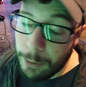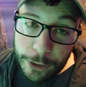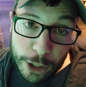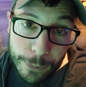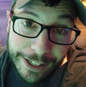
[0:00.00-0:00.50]
bad we
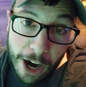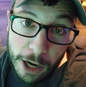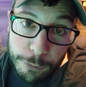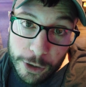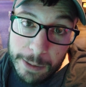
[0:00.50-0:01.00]
couldn't win a
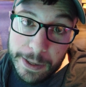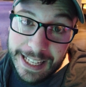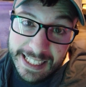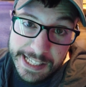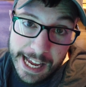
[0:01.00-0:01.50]
card for you, but
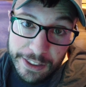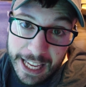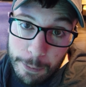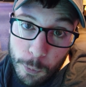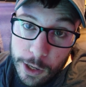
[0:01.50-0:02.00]
you get to see how the
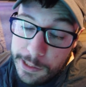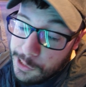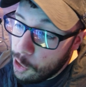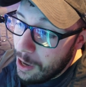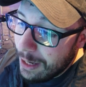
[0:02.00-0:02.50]
game
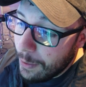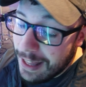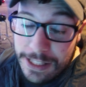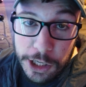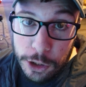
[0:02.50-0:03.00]
works. So anyway,
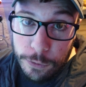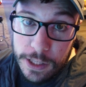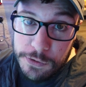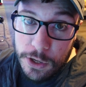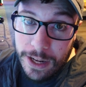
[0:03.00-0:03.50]
that's going to do it
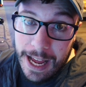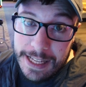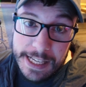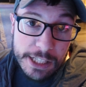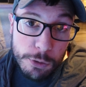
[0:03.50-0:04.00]
for this video,
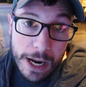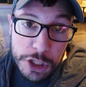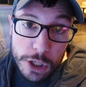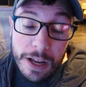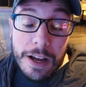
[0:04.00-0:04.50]
guys. Thanks for
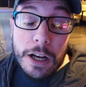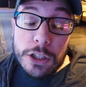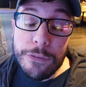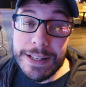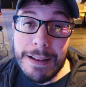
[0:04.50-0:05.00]
watching.
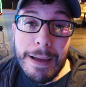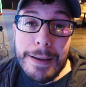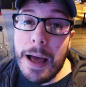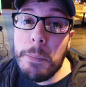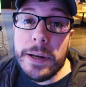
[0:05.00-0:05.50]
Remember to
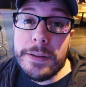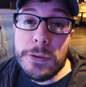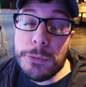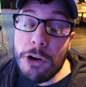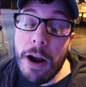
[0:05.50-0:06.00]
like, comment, and
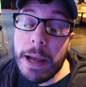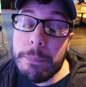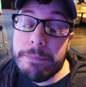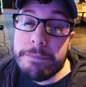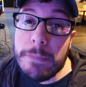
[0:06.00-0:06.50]
subscribe.
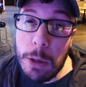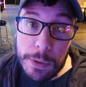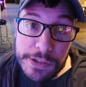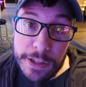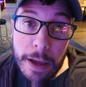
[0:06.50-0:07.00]
And
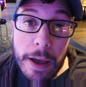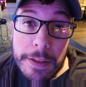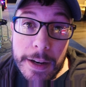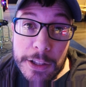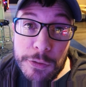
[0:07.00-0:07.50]
we'll see you
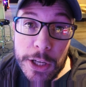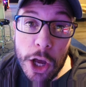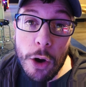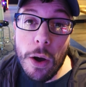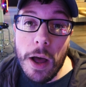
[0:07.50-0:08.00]
in the next
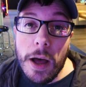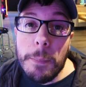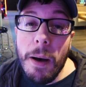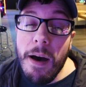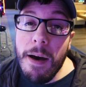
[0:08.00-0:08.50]
video.
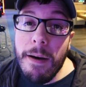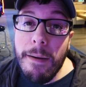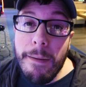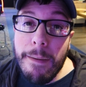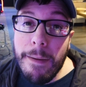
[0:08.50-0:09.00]
Bye.